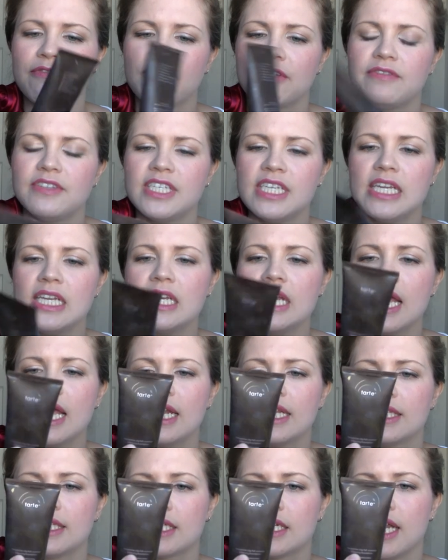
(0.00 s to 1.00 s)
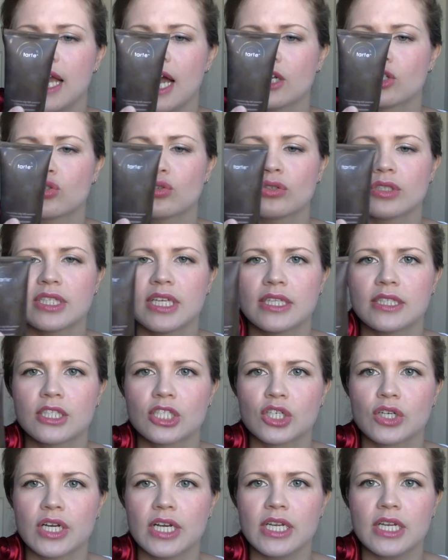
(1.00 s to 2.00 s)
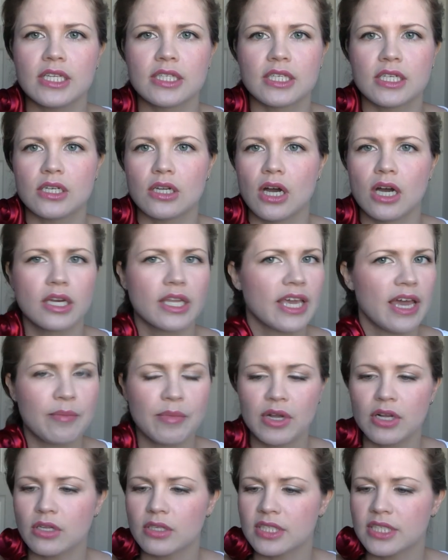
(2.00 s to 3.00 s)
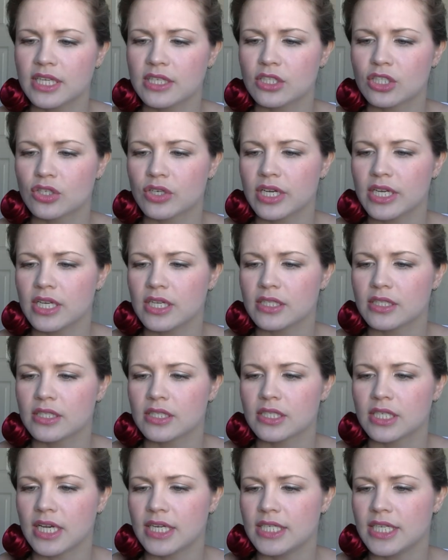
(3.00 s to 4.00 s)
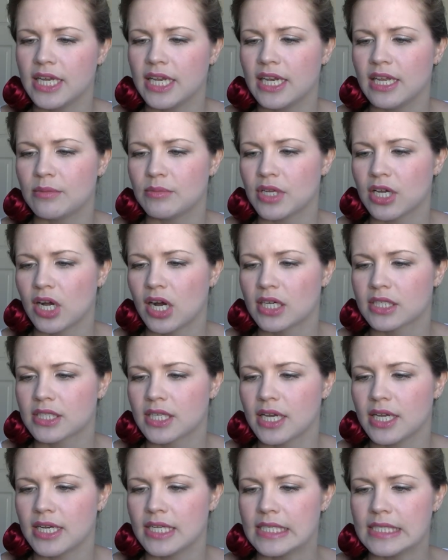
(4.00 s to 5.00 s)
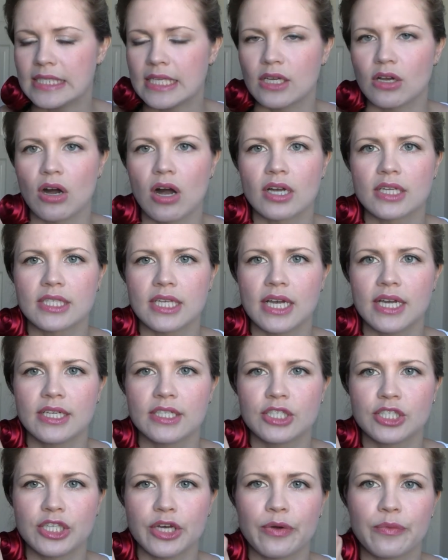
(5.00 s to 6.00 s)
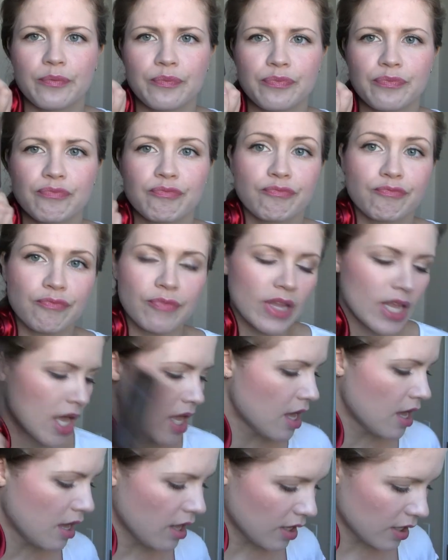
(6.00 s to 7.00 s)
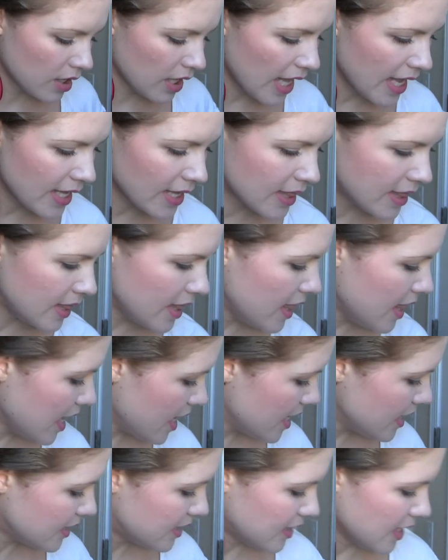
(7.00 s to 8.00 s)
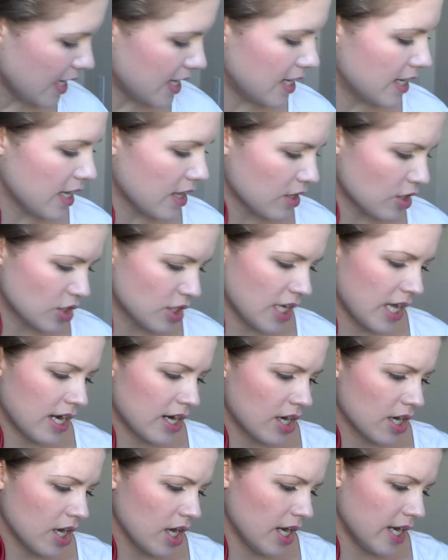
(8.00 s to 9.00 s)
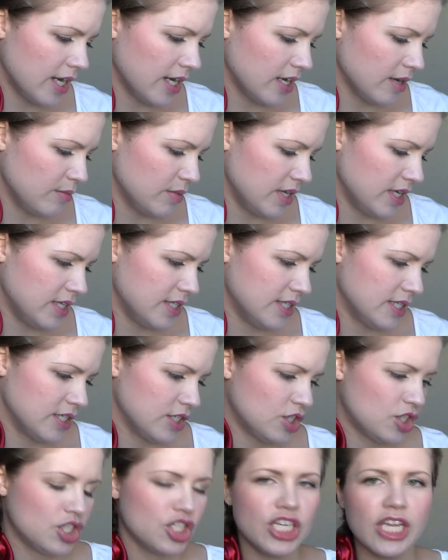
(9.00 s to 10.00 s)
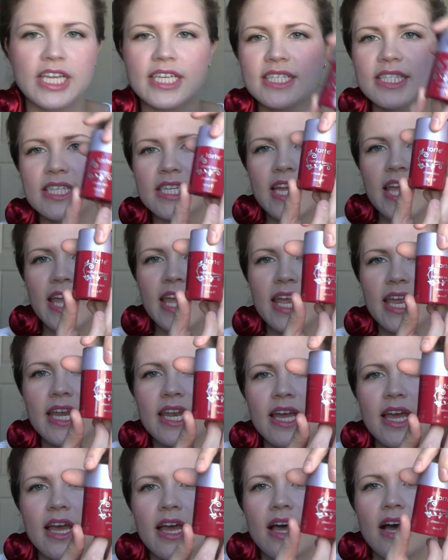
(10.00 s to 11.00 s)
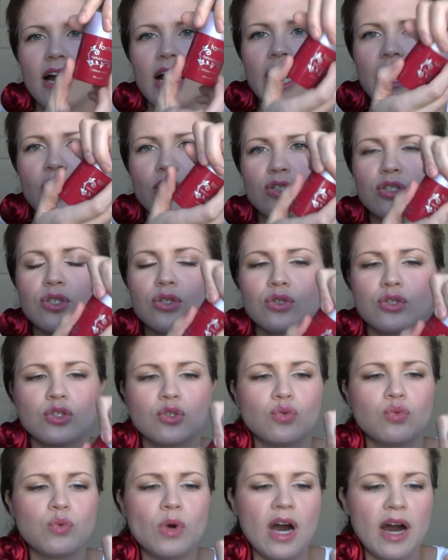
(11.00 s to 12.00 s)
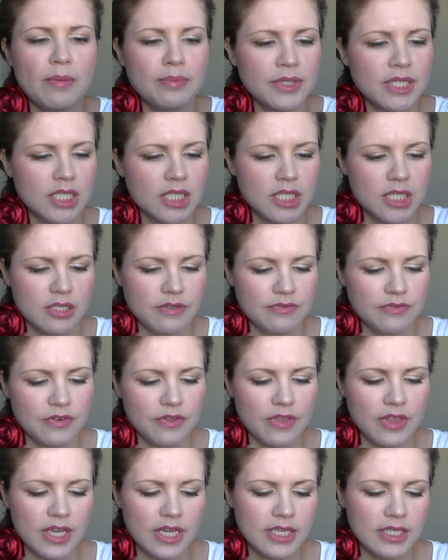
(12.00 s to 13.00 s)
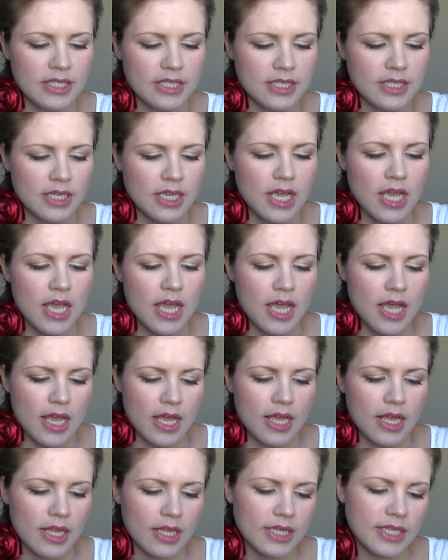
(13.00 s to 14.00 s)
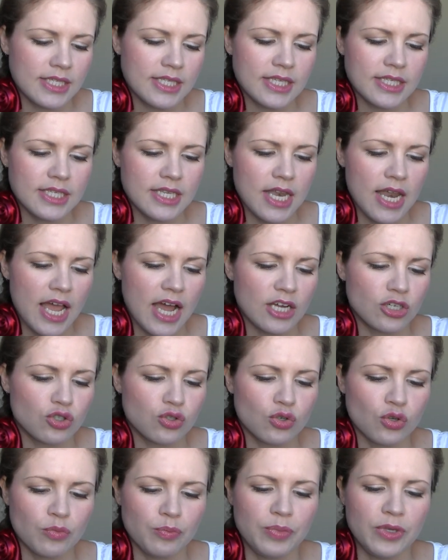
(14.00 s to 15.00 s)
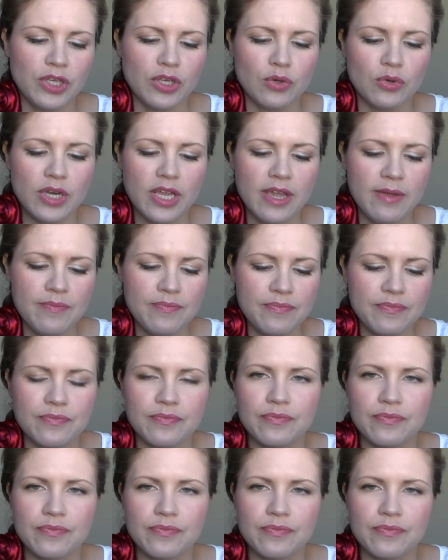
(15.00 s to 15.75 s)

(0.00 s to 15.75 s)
15, and it's a natural sunscreen. It's a non-chemical sunscreen. It's titanium dioxide and zinc oxide. So like this. And another Tarte item is this cheek stain. I also swapped for this. This is Natural Beauty,